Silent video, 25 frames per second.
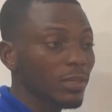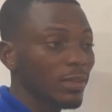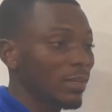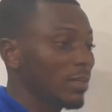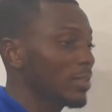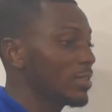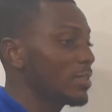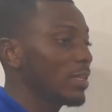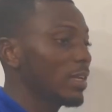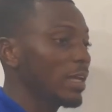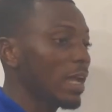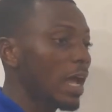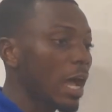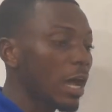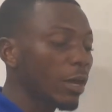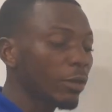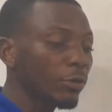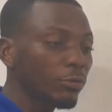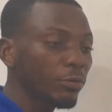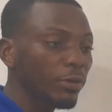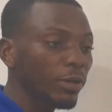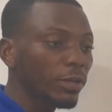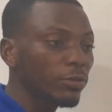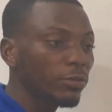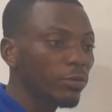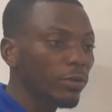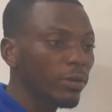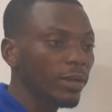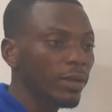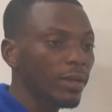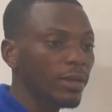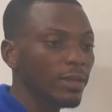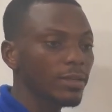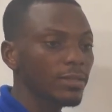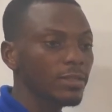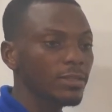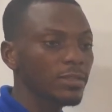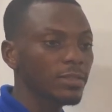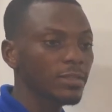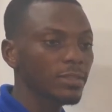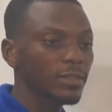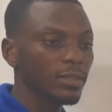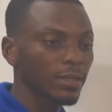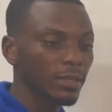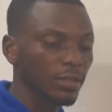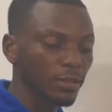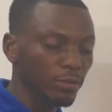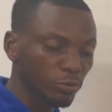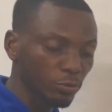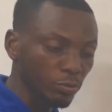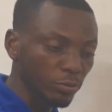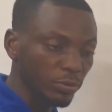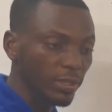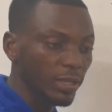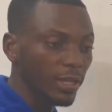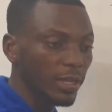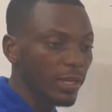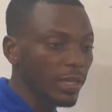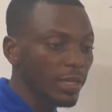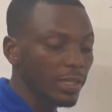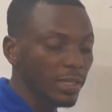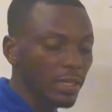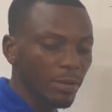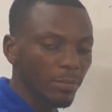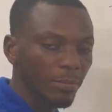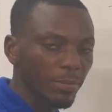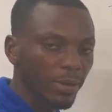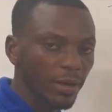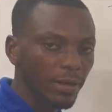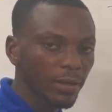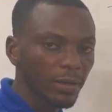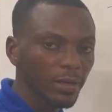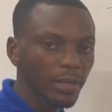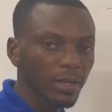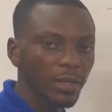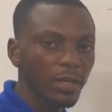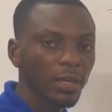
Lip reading: let's say $100 today in a bank,